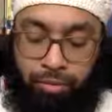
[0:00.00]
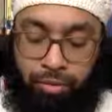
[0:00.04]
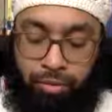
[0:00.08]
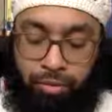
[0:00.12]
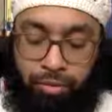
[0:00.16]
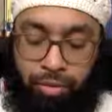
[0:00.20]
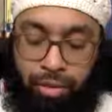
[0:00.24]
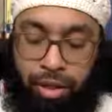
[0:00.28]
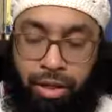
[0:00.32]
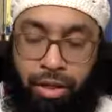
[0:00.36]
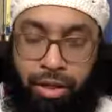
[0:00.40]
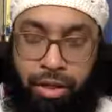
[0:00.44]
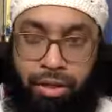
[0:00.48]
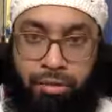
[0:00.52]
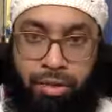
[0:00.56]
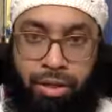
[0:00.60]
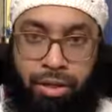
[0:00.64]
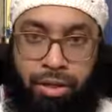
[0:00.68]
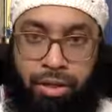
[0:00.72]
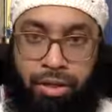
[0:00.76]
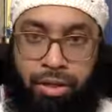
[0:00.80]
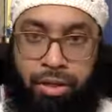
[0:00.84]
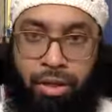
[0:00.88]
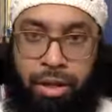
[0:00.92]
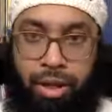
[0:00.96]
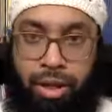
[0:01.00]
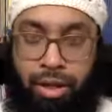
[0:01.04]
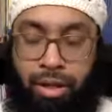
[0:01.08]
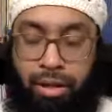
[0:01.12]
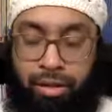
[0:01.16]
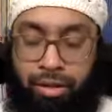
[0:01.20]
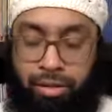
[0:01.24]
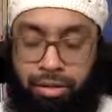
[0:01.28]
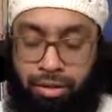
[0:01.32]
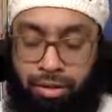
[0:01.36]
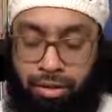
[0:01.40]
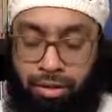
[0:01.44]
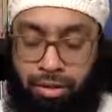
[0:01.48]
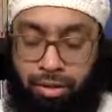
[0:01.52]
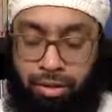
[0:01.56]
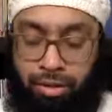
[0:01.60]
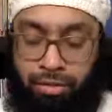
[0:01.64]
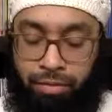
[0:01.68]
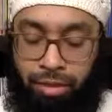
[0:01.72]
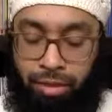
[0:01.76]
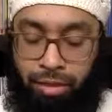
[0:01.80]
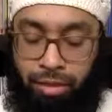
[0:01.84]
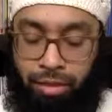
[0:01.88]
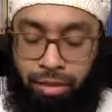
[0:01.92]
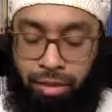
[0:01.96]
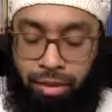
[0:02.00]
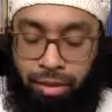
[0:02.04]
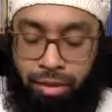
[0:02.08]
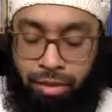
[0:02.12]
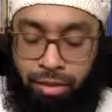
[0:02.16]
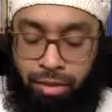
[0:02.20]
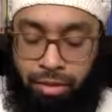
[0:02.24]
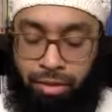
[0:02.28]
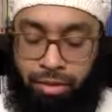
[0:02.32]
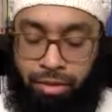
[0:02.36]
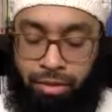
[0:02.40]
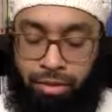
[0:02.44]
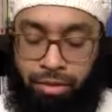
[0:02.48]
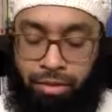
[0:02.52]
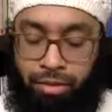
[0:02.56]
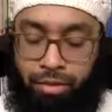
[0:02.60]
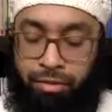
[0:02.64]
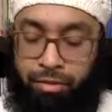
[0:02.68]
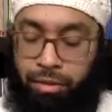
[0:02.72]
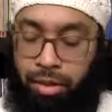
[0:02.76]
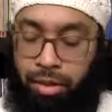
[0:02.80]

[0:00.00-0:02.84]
okay, giving us guidance and giving us lessons on,